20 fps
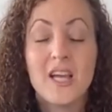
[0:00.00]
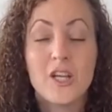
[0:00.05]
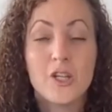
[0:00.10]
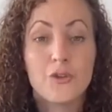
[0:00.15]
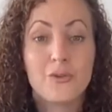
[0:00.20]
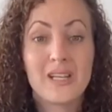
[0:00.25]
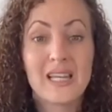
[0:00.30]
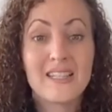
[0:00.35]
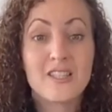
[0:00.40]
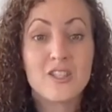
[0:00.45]

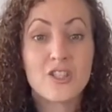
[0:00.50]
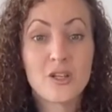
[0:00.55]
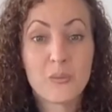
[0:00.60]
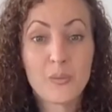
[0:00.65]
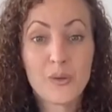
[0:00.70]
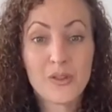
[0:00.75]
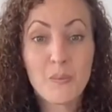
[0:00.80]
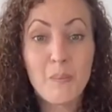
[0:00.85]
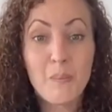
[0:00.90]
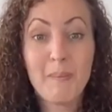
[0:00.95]
your relationship
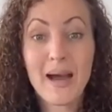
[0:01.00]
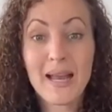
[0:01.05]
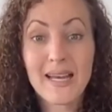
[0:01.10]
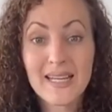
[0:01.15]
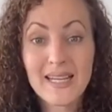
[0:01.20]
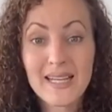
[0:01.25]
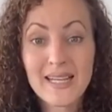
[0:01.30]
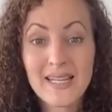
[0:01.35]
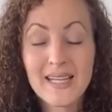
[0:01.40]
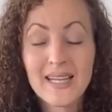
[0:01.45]
with
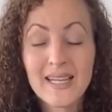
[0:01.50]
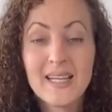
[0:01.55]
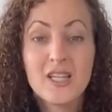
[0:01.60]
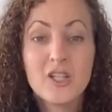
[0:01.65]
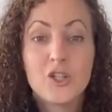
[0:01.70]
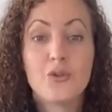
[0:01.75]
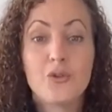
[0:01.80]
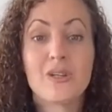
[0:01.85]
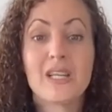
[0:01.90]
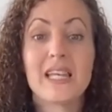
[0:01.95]
money,
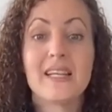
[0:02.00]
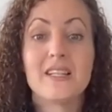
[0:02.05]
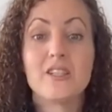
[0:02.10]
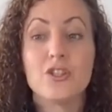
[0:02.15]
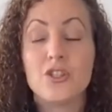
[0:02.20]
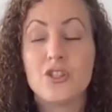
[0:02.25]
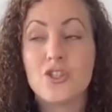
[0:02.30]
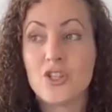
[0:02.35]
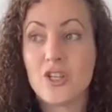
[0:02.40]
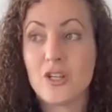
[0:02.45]
your
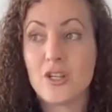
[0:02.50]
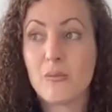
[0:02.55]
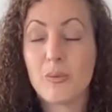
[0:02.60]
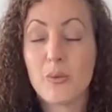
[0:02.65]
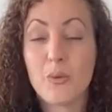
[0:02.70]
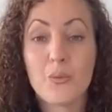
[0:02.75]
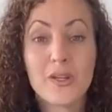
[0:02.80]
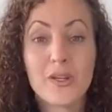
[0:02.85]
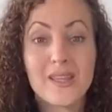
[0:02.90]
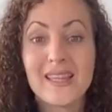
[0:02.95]
relationship
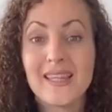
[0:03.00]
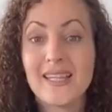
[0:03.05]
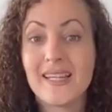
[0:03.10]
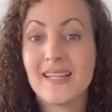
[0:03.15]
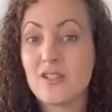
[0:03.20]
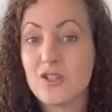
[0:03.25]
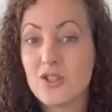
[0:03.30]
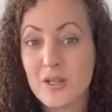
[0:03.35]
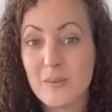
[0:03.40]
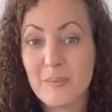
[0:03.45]
with
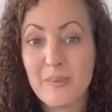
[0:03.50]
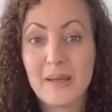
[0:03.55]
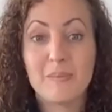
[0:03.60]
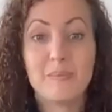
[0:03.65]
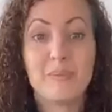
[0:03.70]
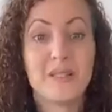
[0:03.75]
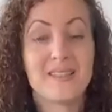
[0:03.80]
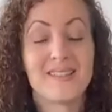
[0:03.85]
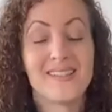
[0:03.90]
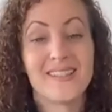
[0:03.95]
leadership and
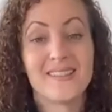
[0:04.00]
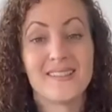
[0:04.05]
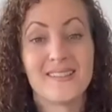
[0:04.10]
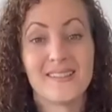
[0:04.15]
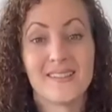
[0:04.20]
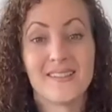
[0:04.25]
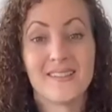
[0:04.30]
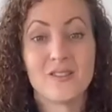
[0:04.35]
business.